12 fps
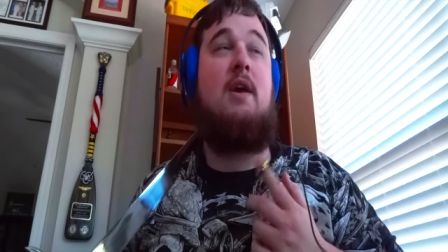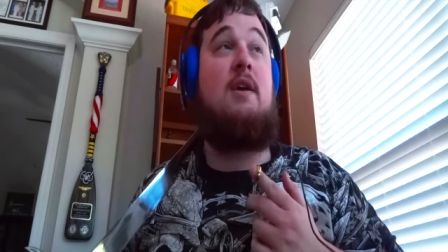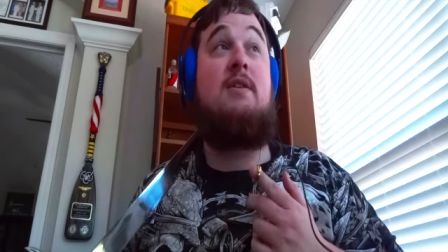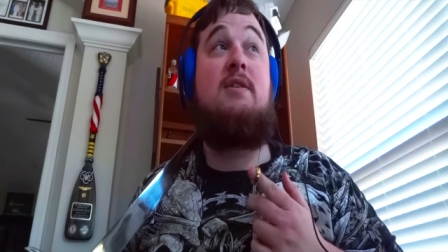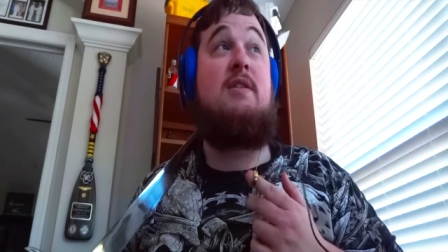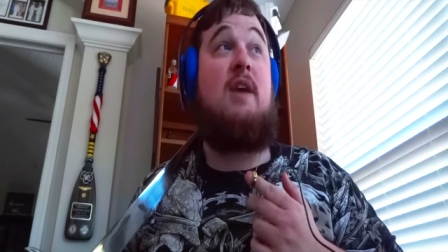
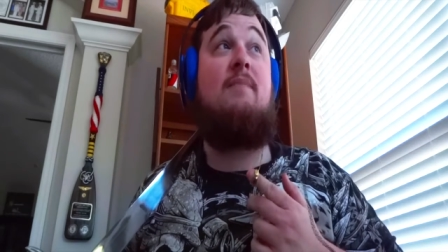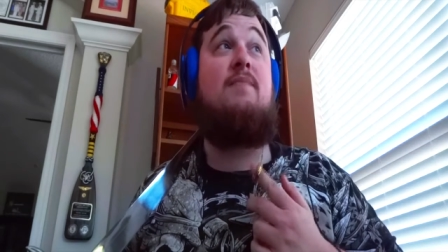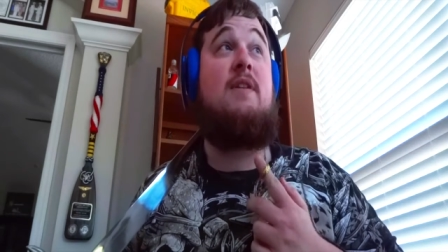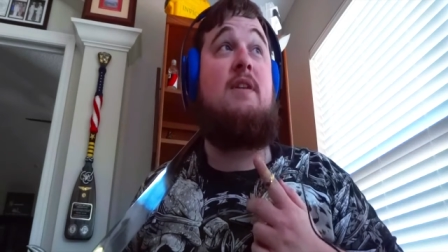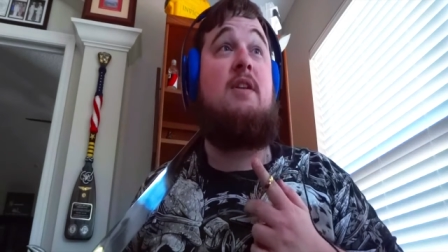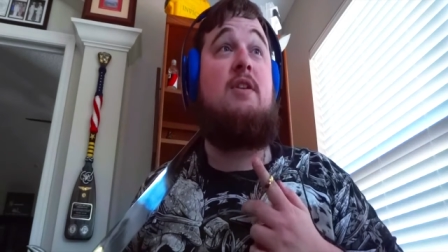
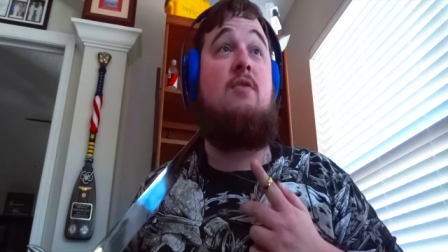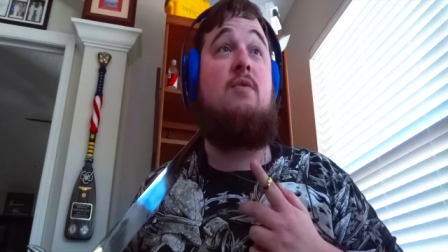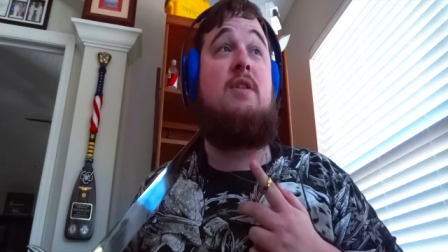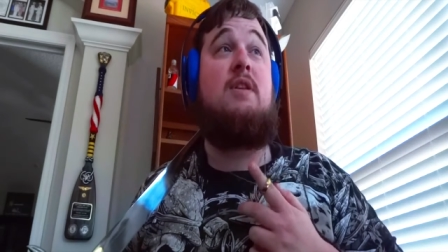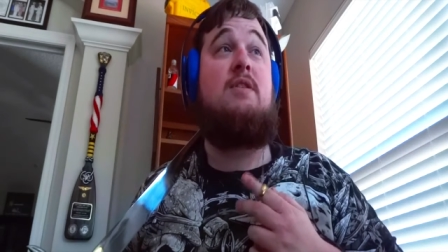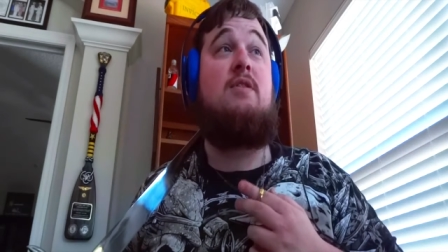something to do
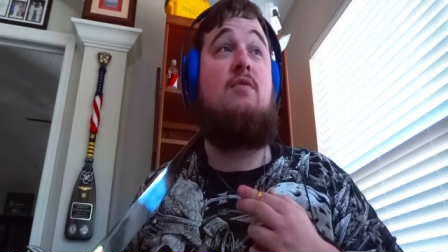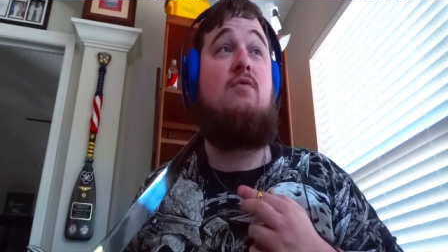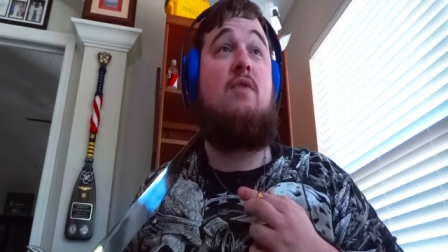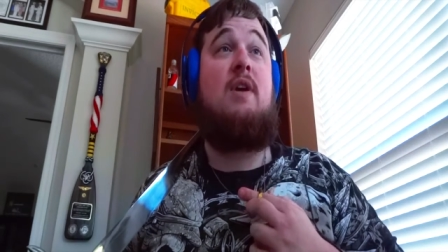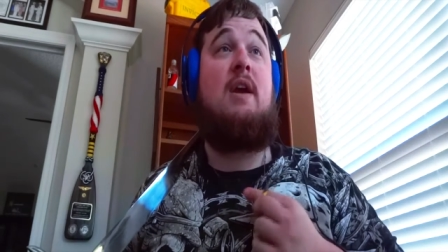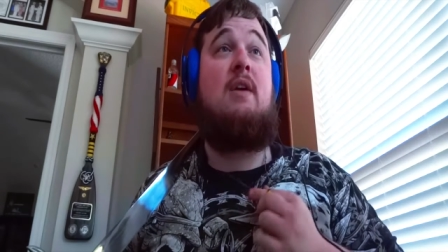with this new
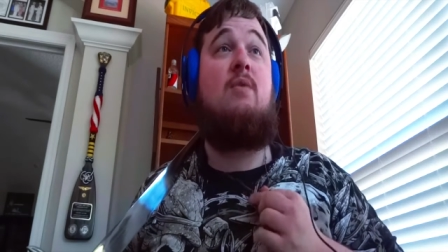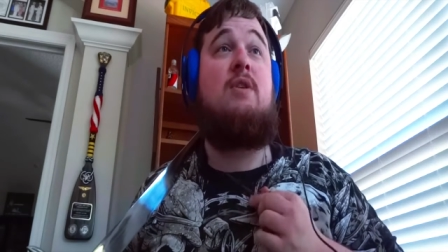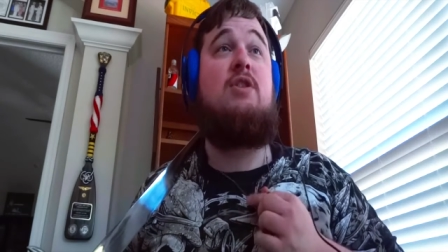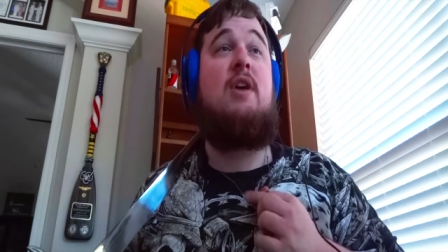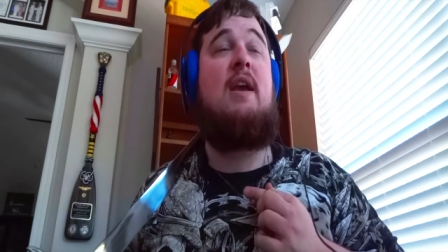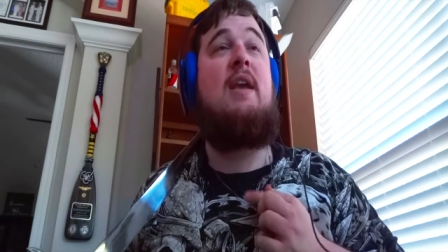ring,
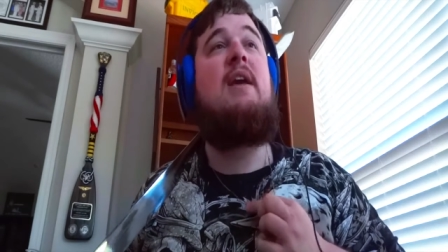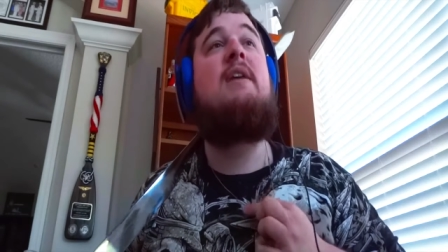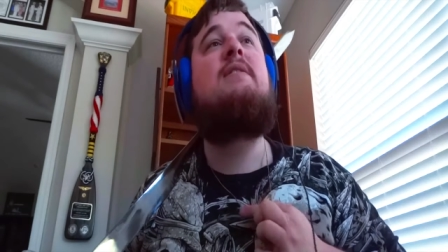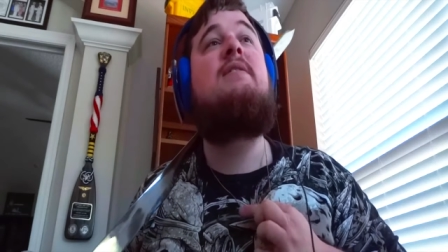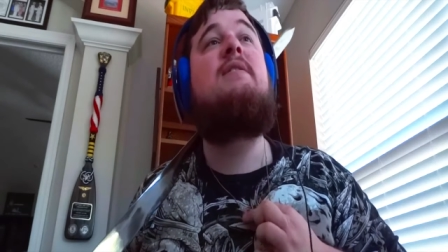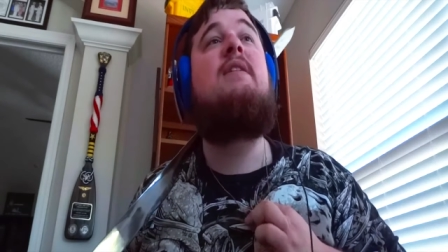which I
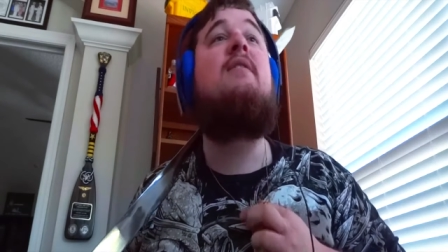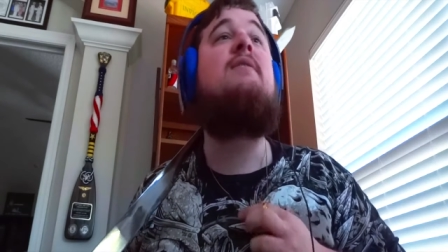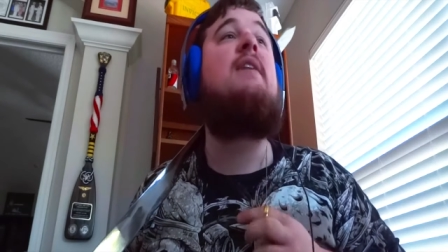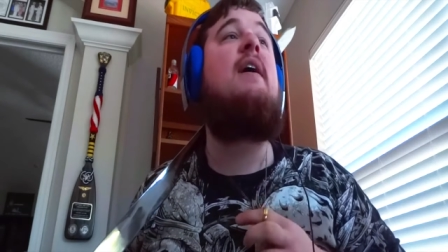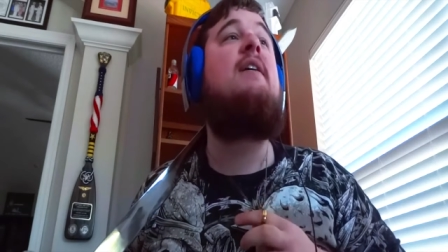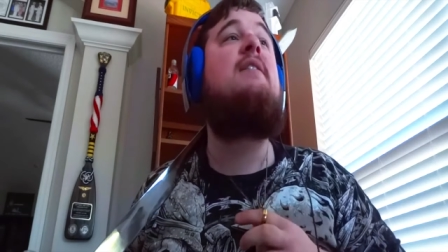can't see on
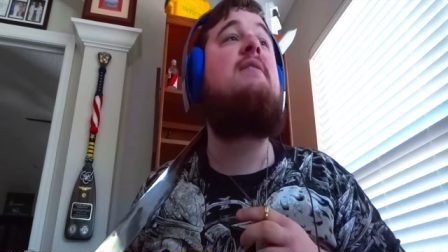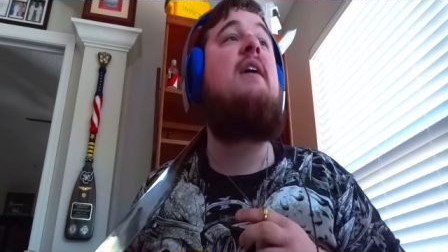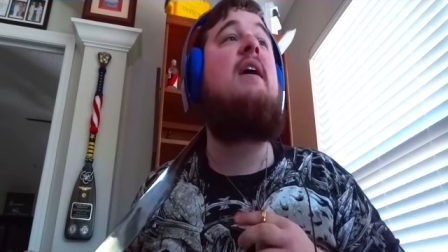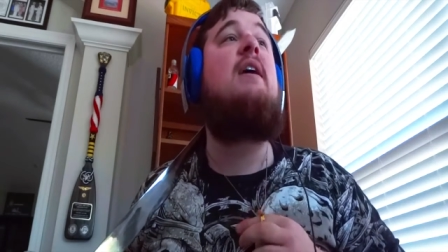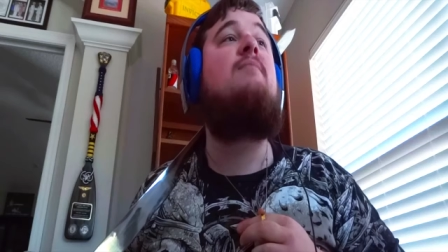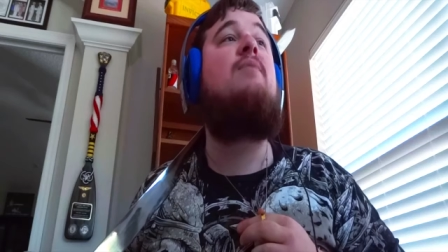Talion's
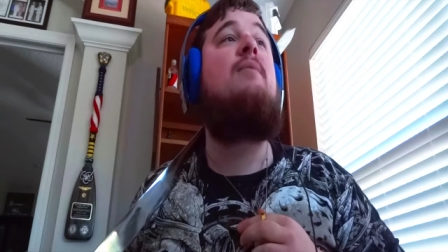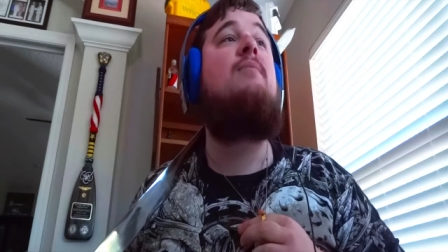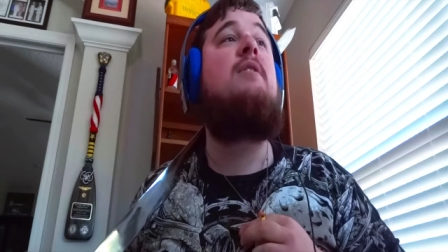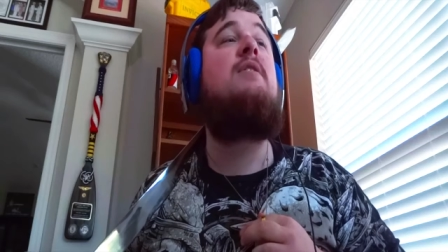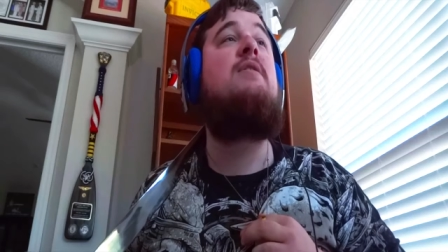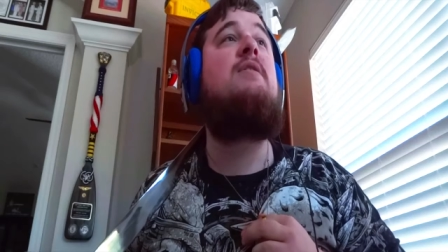hand, probably
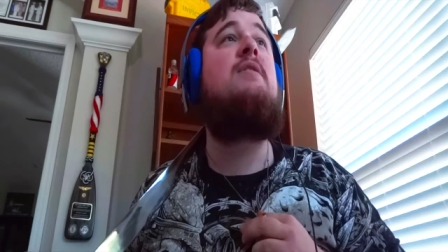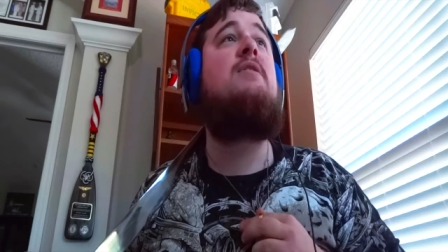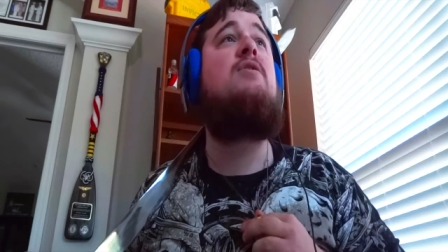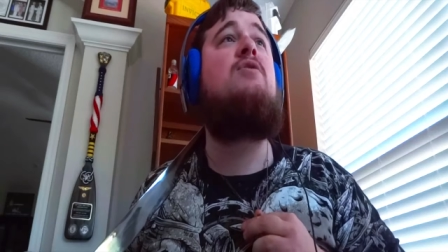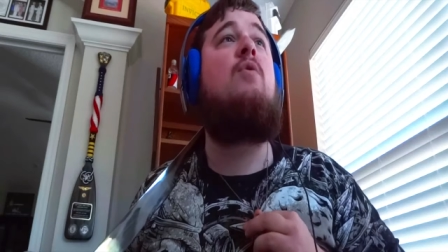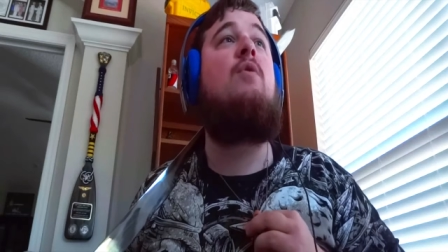because it's in
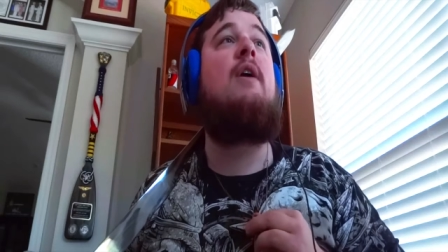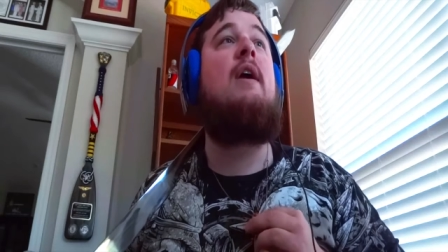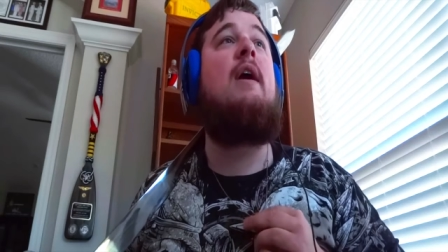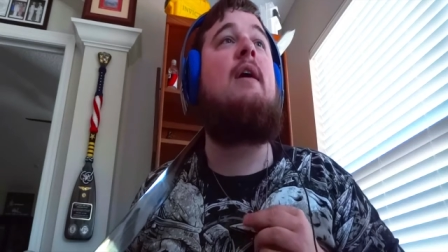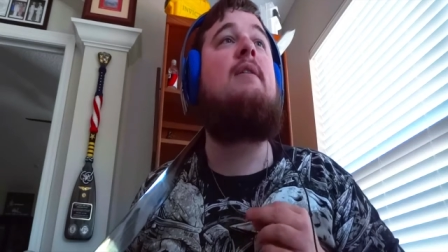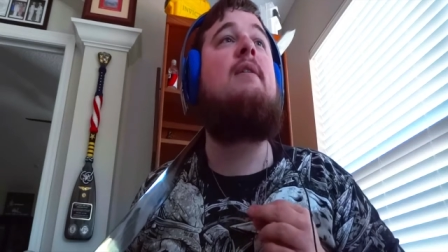his sword
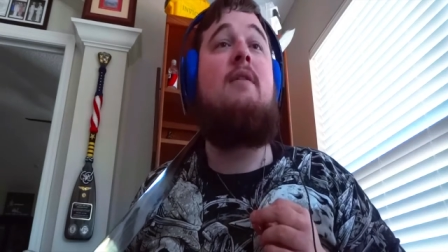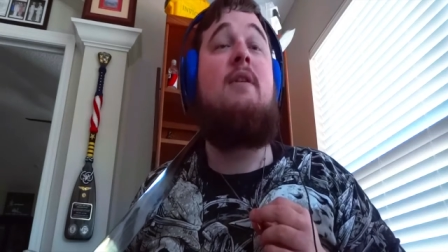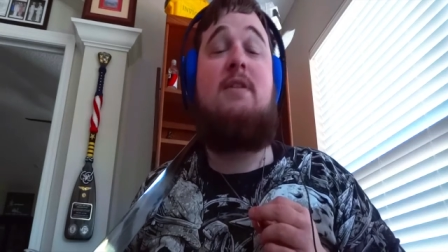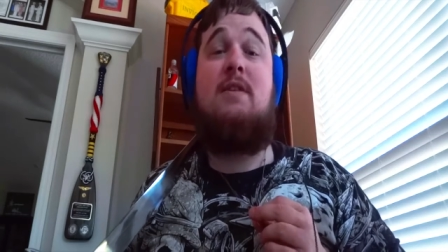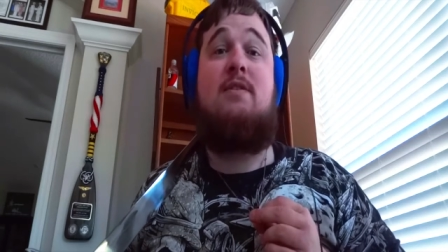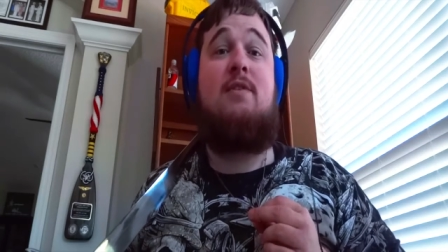hand.
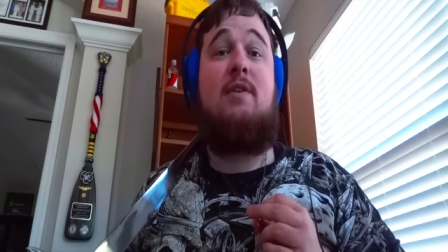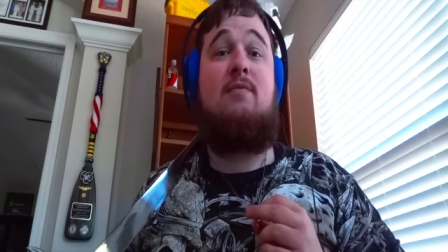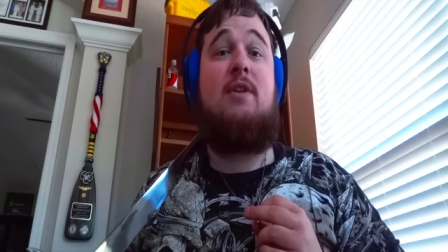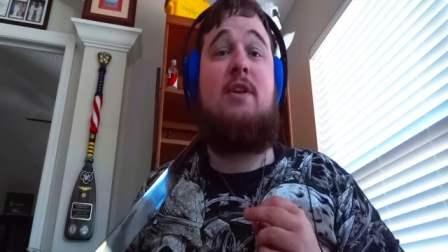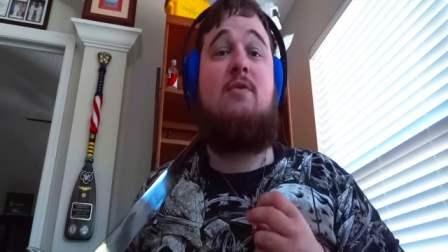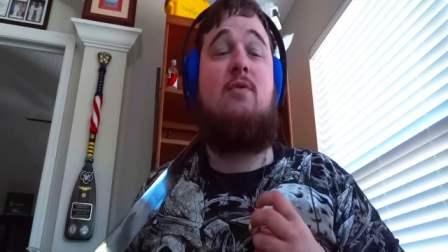This is looking
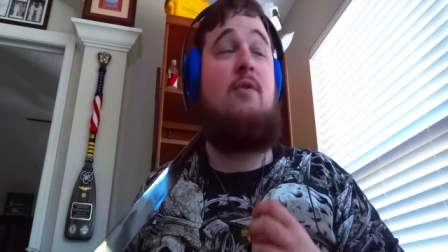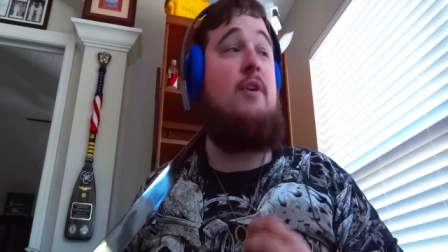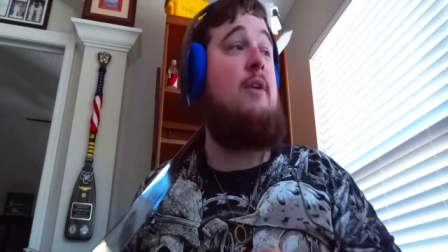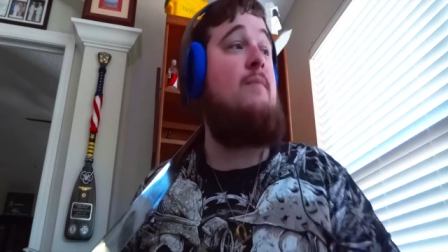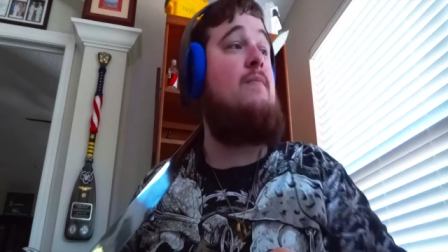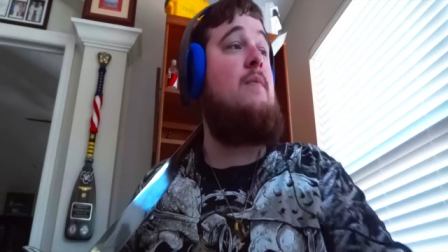really cool,
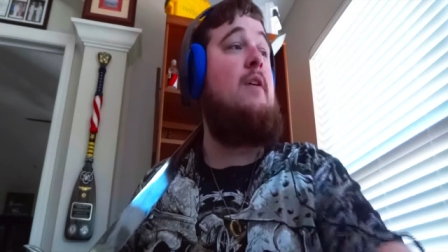though.